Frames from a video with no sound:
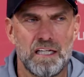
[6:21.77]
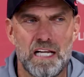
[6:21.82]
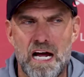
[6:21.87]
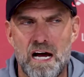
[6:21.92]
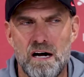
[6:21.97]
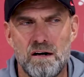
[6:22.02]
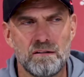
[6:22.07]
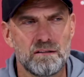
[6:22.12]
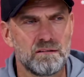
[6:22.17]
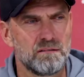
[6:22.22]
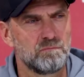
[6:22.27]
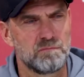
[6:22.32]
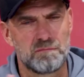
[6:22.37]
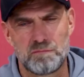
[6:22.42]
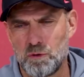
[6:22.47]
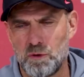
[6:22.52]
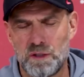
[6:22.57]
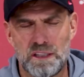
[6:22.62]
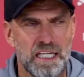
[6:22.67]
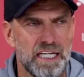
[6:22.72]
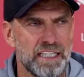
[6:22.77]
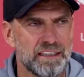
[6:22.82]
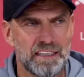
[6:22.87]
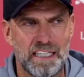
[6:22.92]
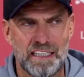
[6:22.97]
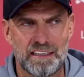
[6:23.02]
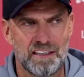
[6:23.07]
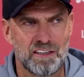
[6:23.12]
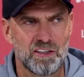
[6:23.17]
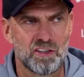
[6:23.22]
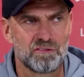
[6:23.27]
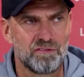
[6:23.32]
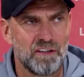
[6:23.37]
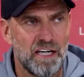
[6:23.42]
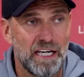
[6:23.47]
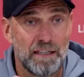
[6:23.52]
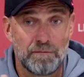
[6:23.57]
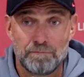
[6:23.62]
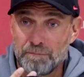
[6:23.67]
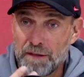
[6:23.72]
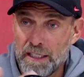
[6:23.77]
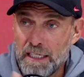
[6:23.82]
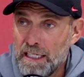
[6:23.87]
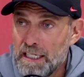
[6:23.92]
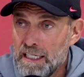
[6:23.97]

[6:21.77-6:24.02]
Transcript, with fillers: allowed, and do it like that, and it's fine.